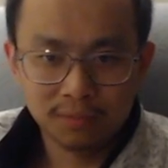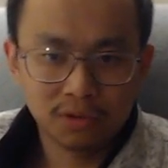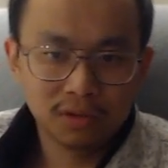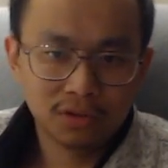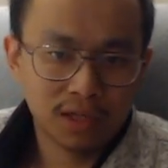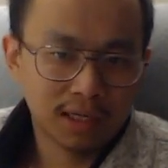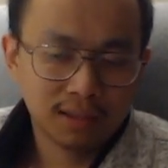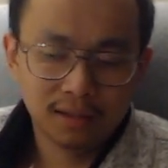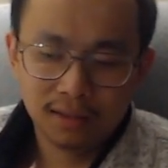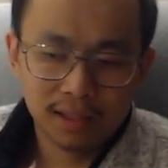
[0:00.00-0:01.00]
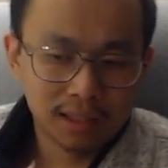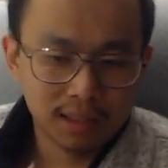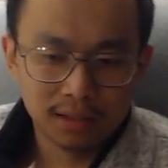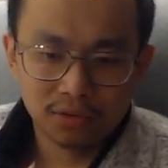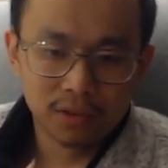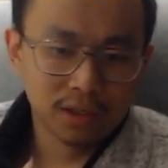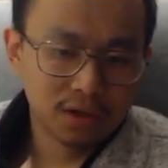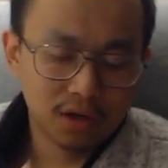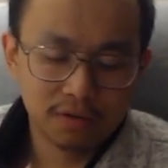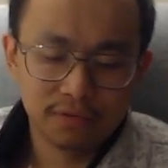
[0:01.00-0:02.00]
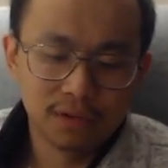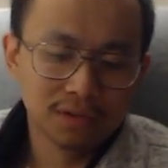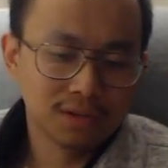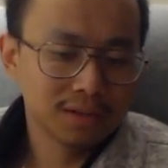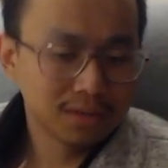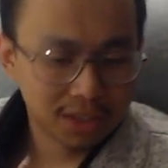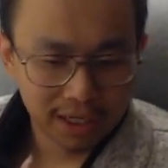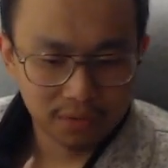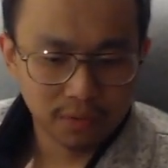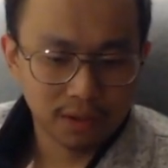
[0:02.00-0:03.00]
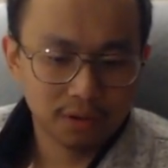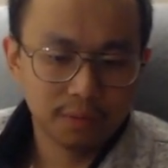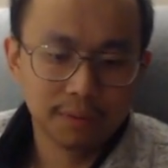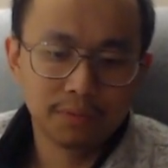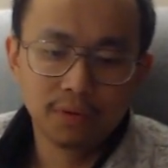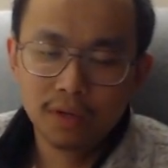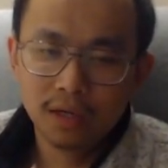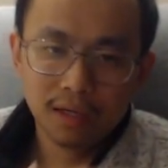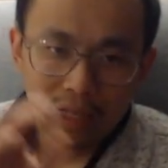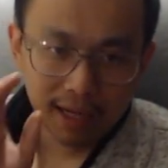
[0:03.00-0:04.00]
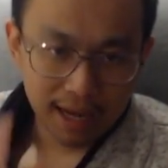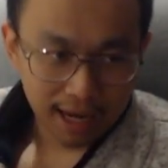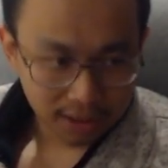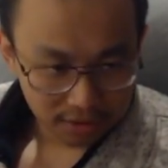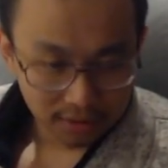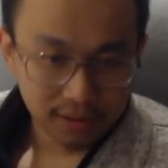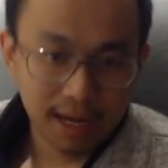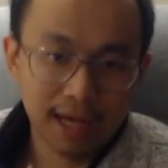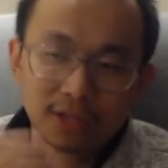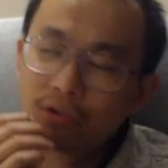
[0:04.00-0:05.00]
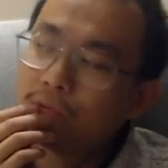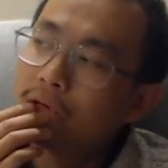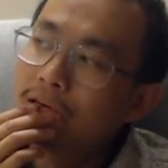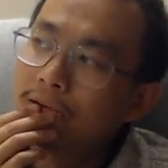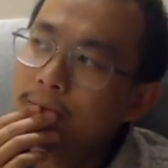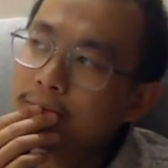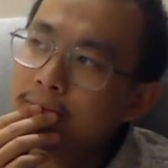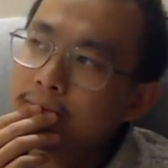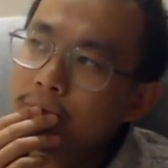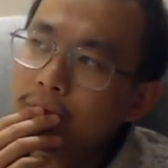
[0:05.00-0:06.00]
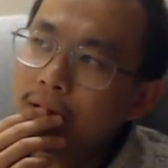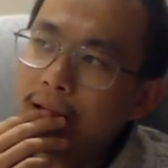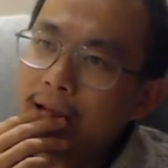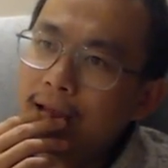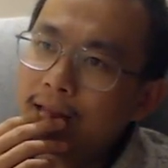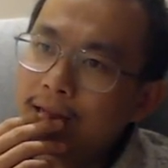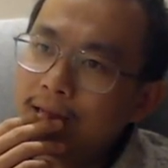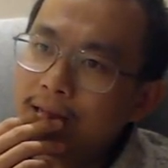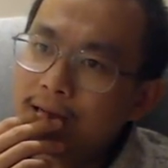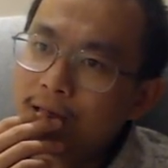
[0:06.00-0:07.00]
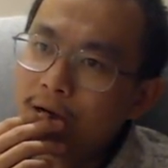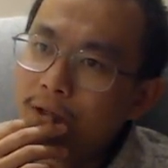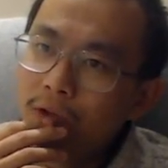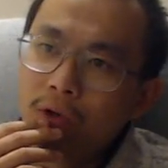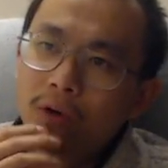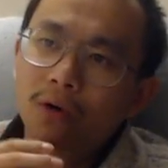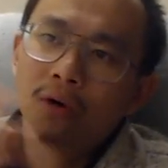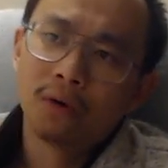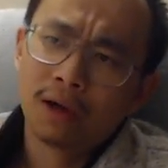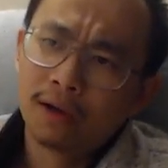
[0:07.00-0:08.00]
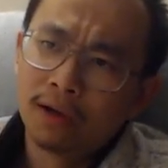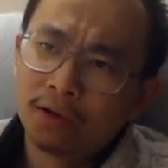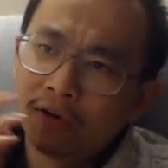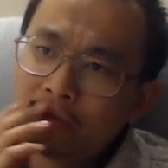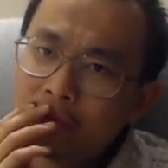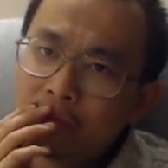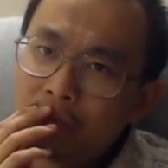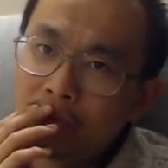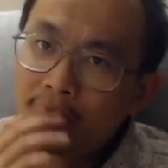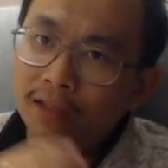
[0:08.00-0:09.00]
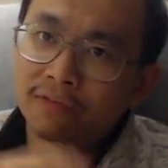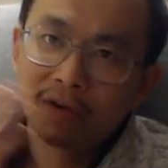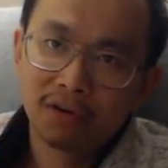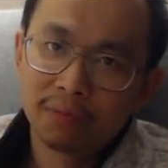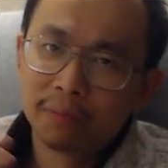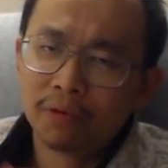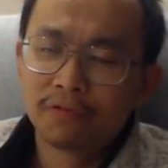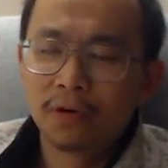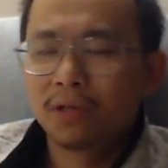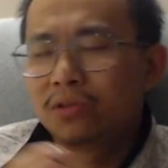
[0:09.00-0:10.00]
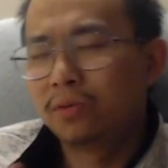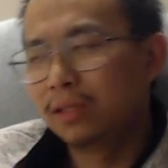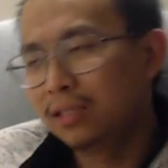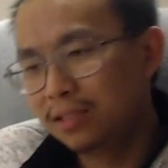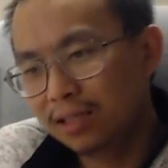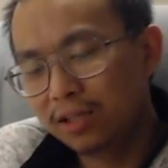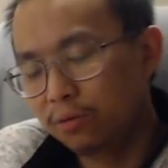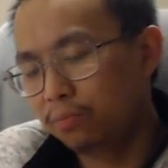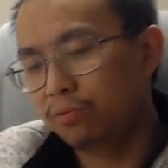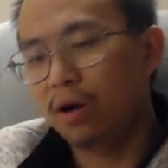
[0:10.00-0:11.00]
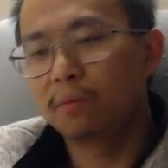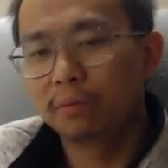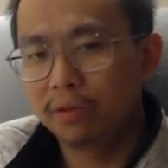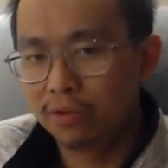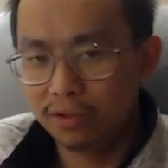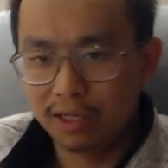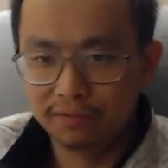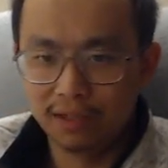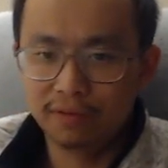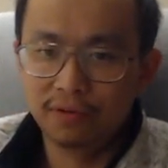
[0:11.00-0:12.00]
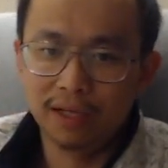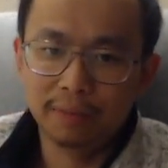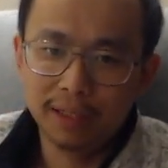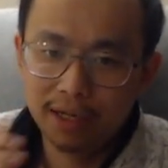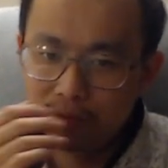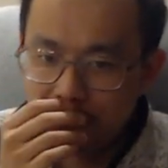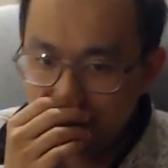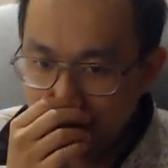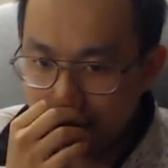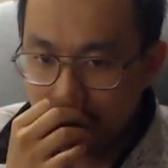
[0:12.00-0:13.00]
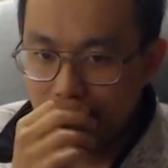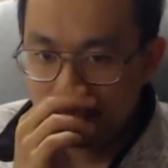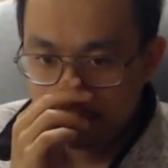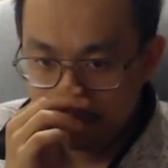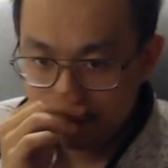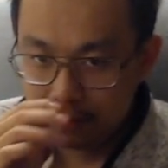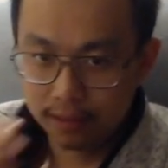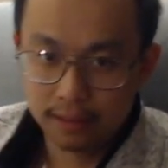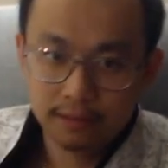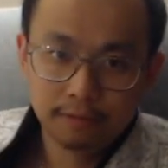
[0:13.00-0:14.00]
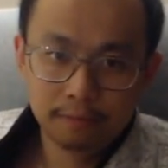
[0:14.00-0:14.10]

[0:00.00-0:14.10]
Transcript: you're distracted, eating, drinking coffee, chatting with other people, like actual work. And then later on you go, oh, I could have been more productive, I could have been more focused. Realistically, you probably couldn't have done it for that many hours. All right, see you guys.